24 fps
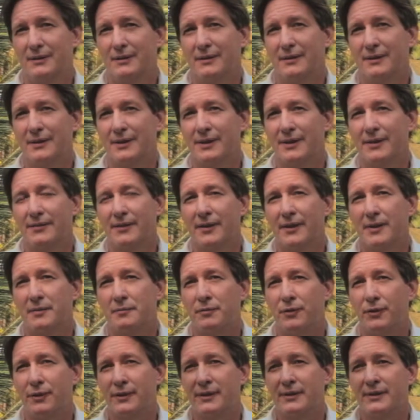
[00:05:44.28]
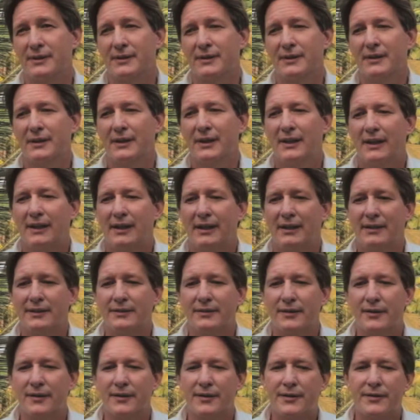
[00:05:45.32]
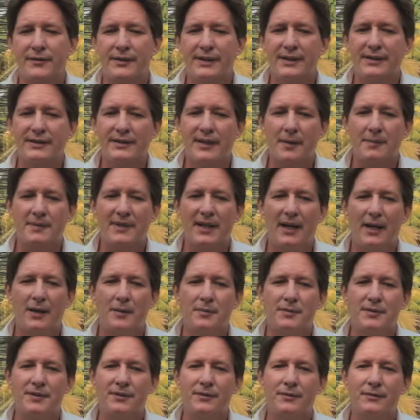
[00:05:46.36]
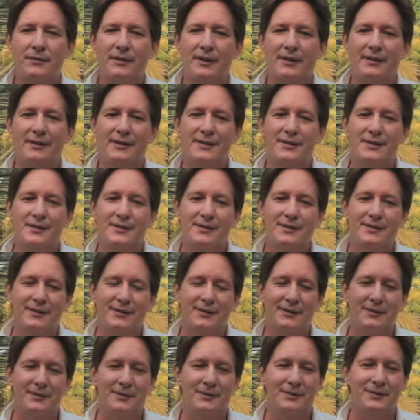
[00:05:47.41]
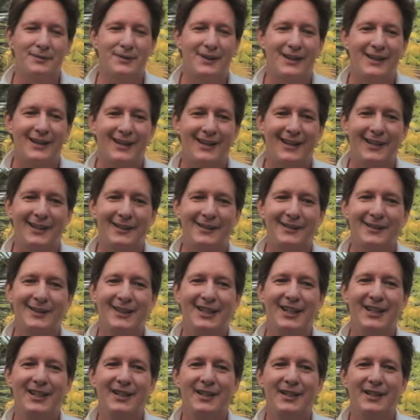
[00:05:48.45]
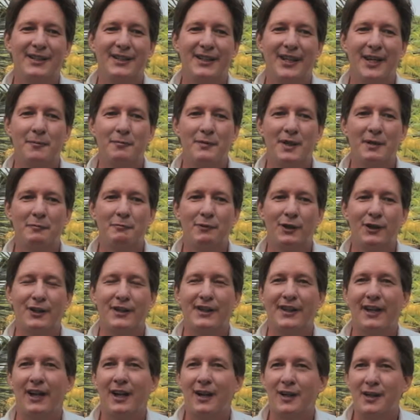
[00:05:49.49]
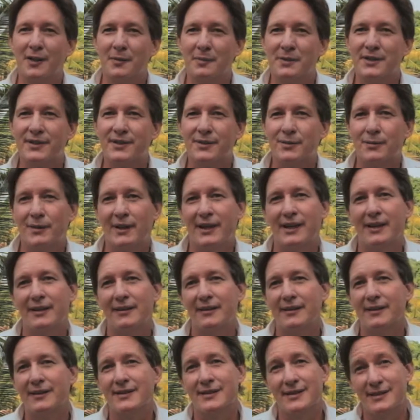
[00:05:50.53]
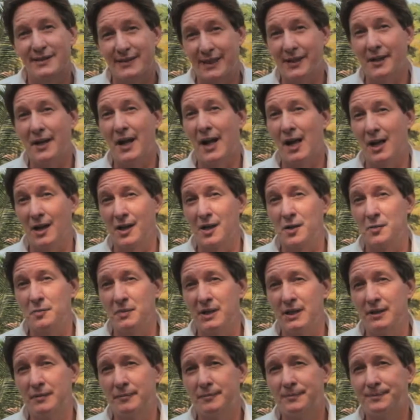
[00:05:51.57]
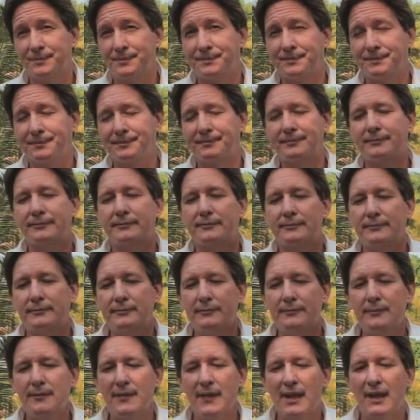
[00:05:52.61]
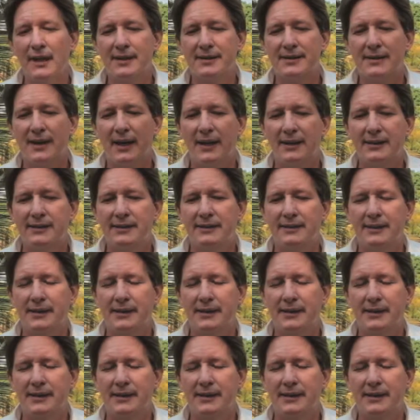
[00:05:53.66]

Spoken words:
This is very important. So the 3 steps helps to, and this is, why I named my book The Alchemist's Way, and this is inner alchemy, is that